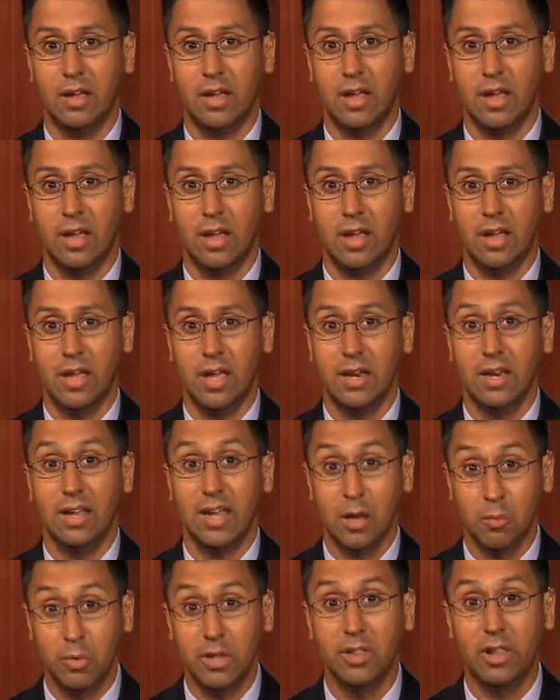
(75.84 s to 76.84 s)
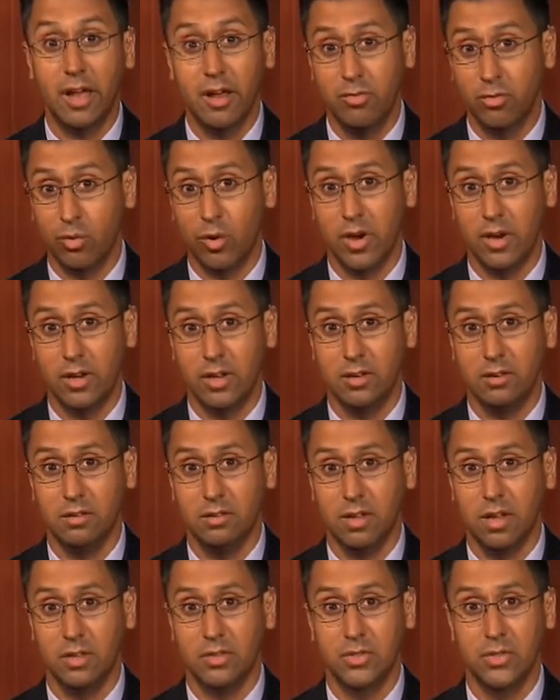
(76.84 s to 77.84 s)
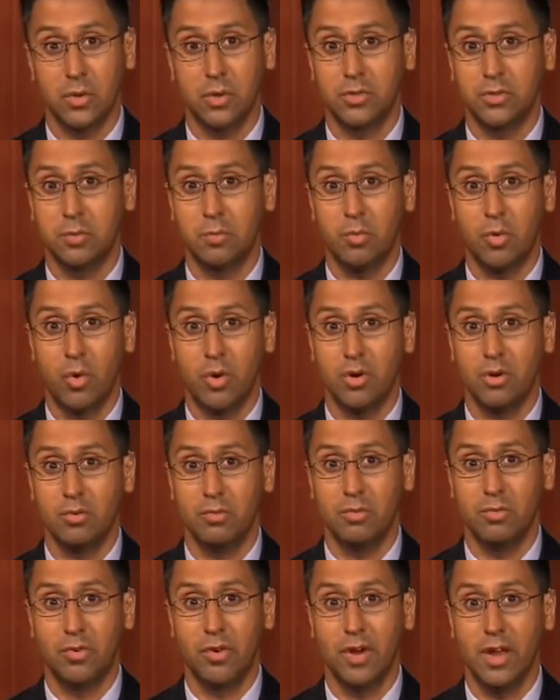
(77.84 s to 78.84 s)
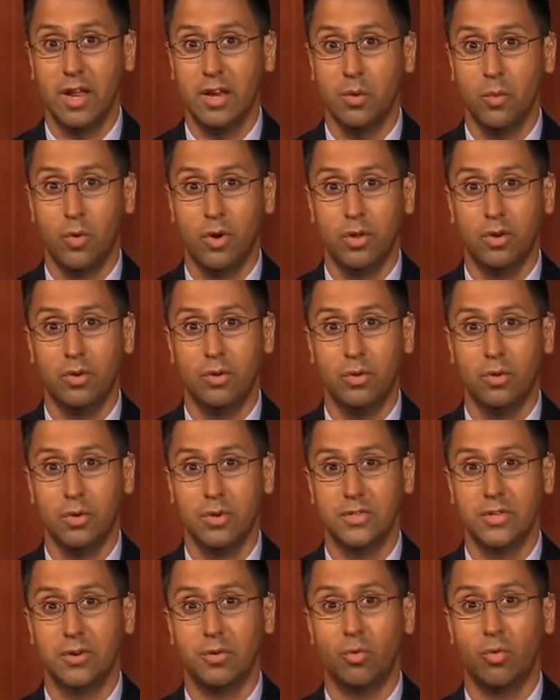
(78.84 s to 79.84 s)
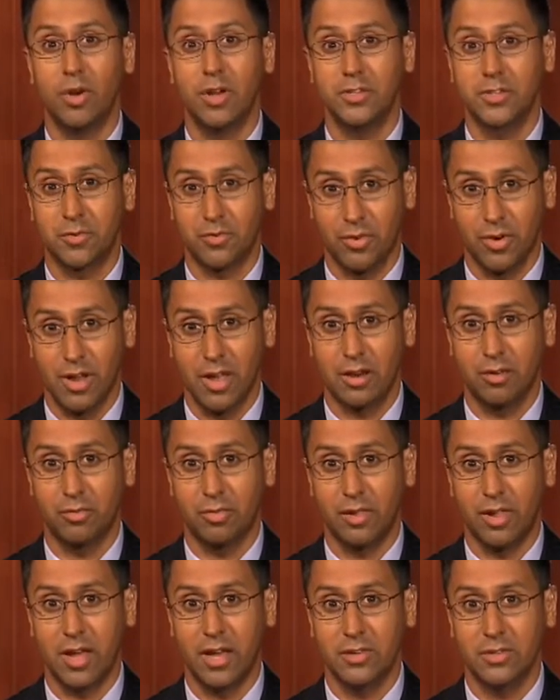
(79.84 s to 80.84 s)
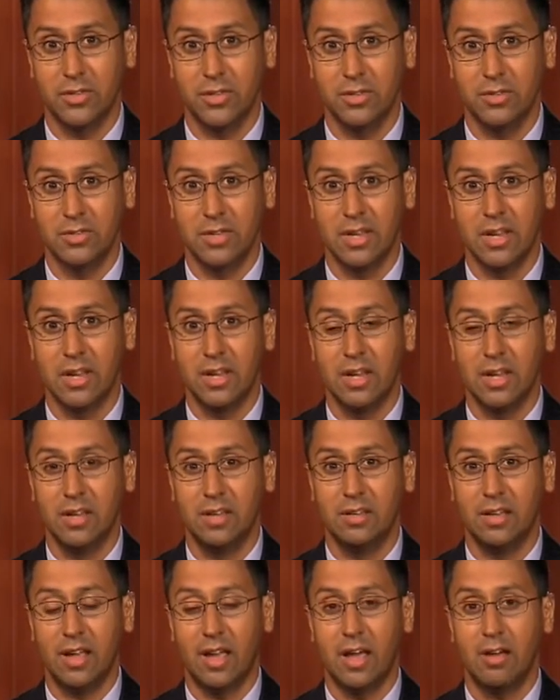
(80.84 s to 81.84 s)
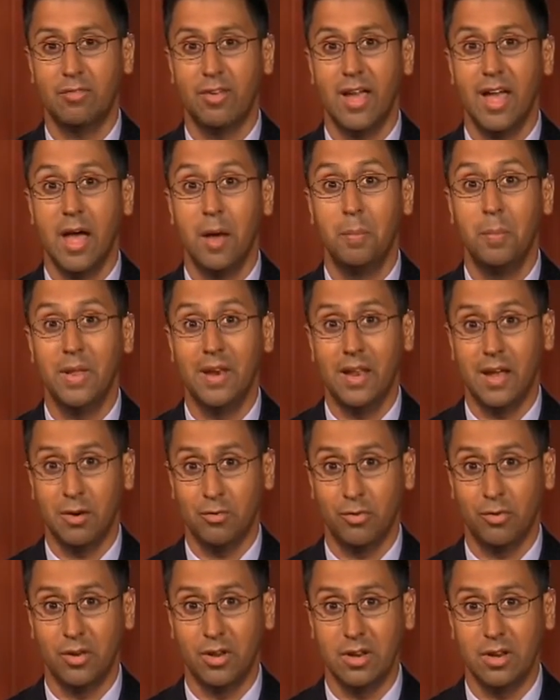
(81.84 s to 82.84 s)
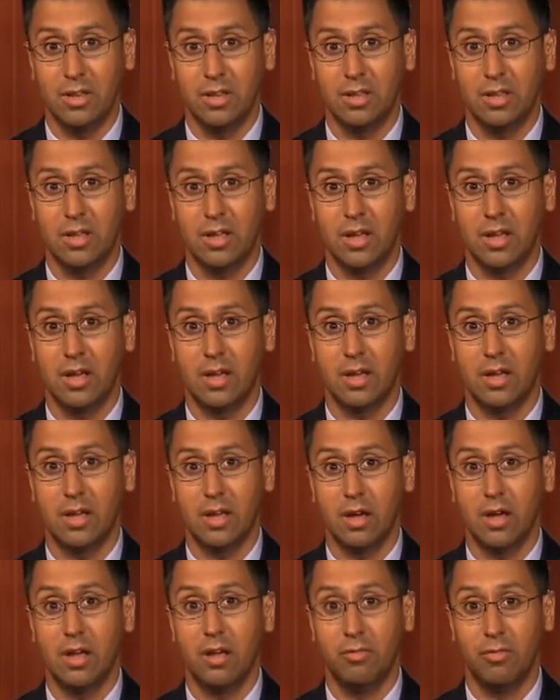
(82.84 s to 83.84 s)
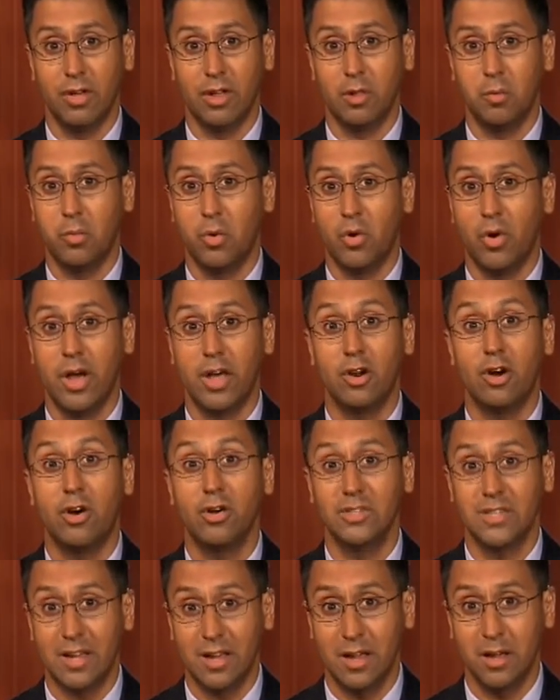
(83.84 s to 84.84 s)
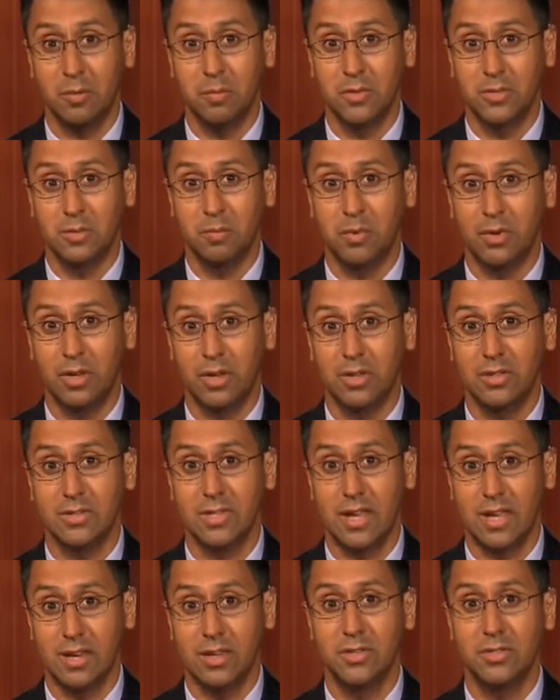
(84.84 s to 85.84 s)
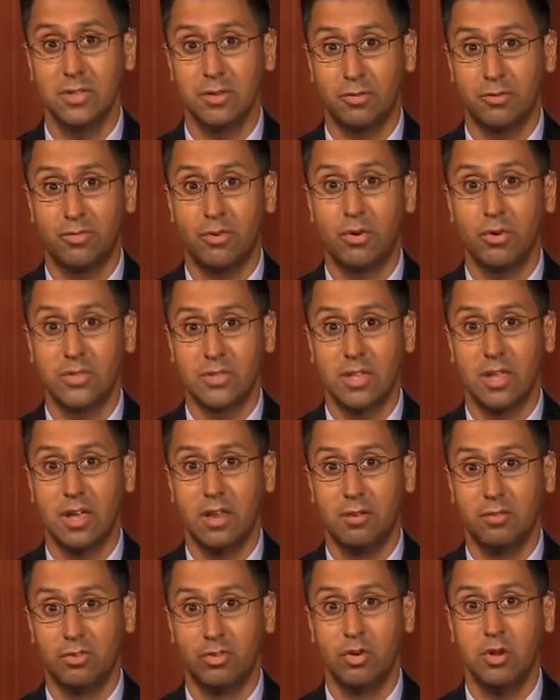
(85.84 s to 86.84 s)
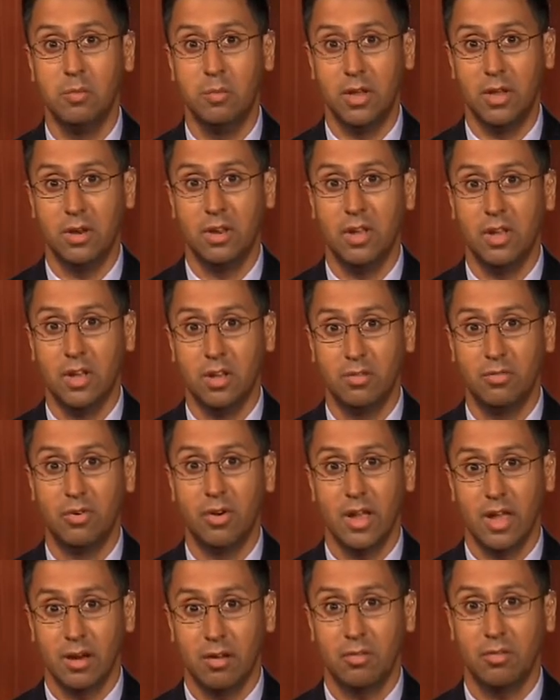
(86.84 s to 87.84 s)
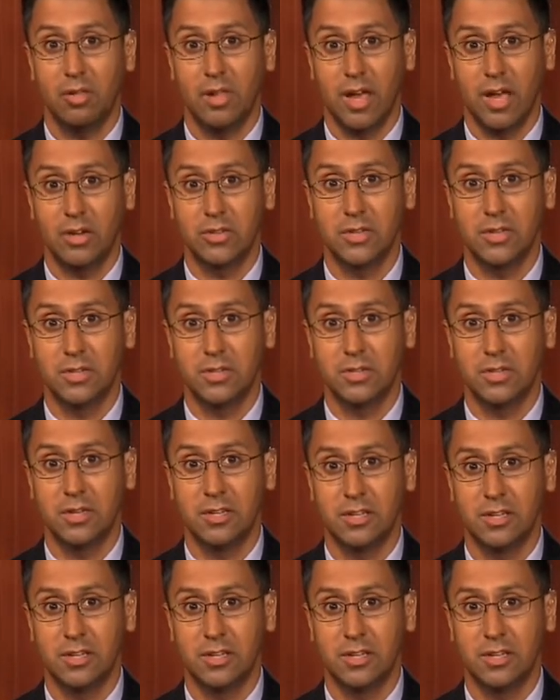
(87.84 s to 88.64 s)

Uh, and it can be life-threatening. And so it's important for anyone who is at risk for anaphylaxis to have epinephrine uh, available at all times, because that is the first line of treatment for anaphylaxis.